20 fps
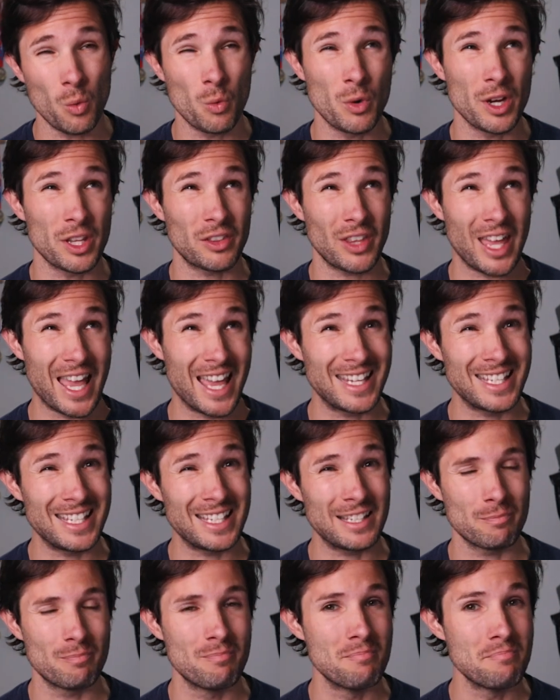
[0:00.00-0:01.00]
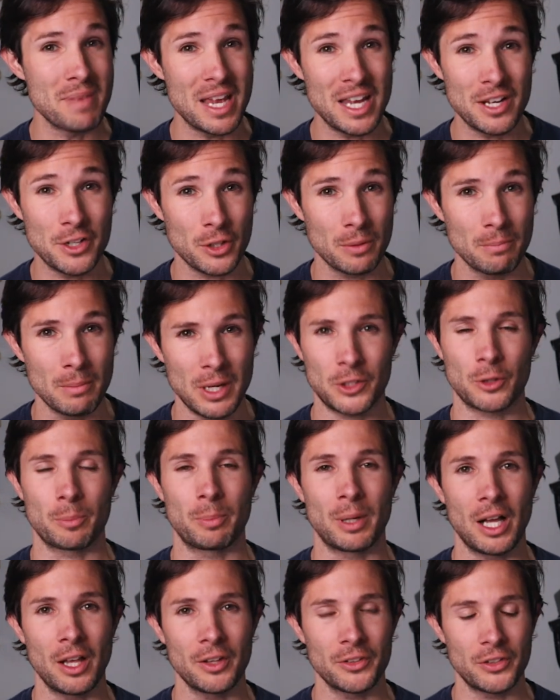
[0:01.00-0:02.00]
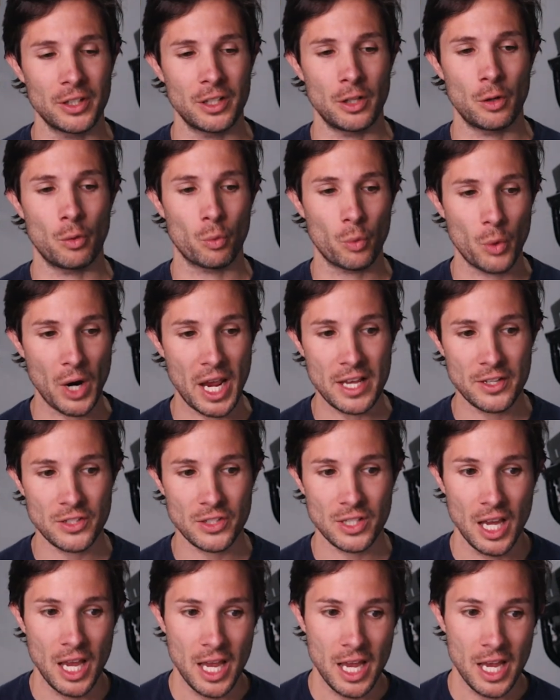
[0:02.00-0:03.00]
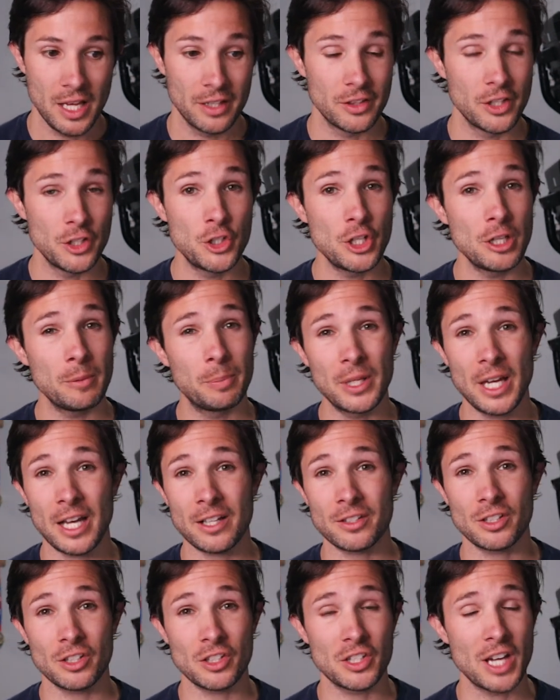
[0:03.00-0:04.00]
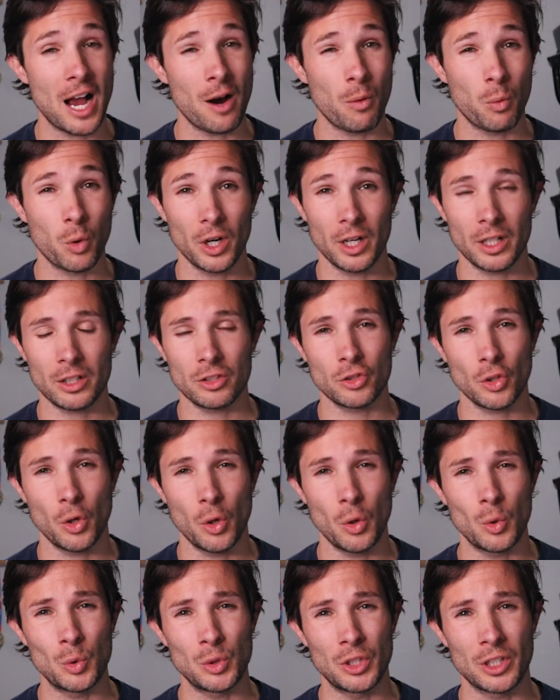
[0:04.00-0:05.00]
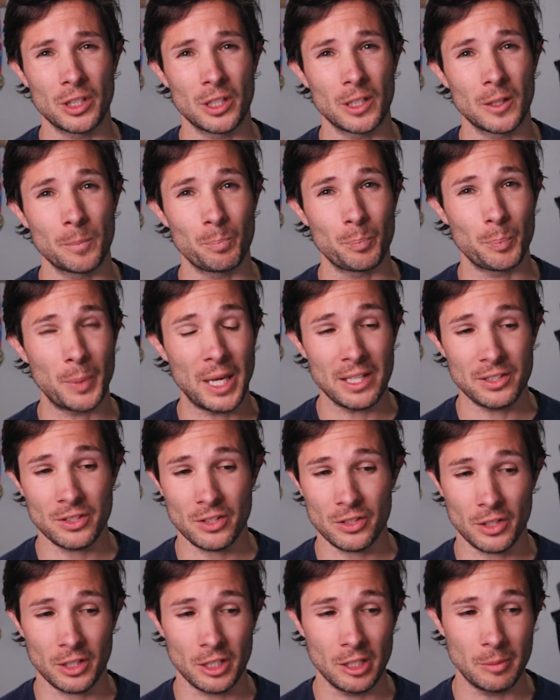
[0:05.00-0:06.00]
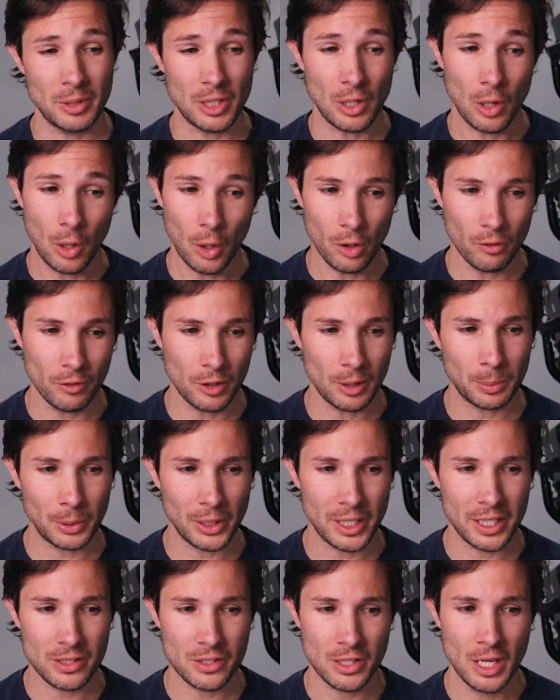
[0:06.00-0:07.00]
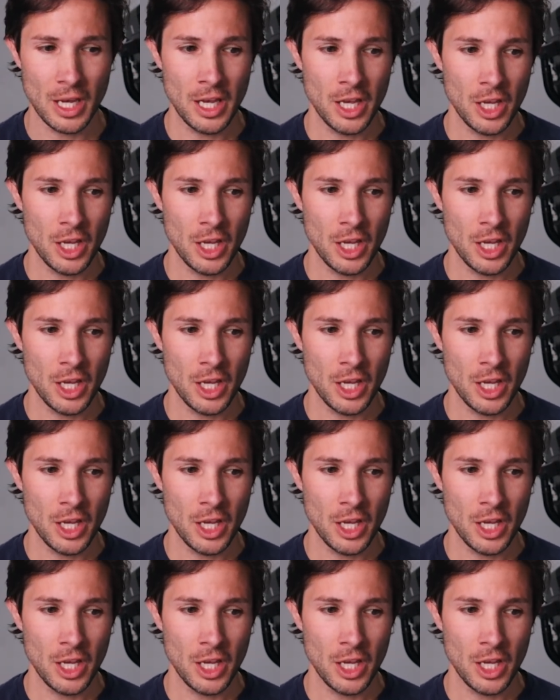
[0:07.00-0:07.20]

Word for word: with any major metropolitan race, the GPS does not work, so your paces are going to be all over the place.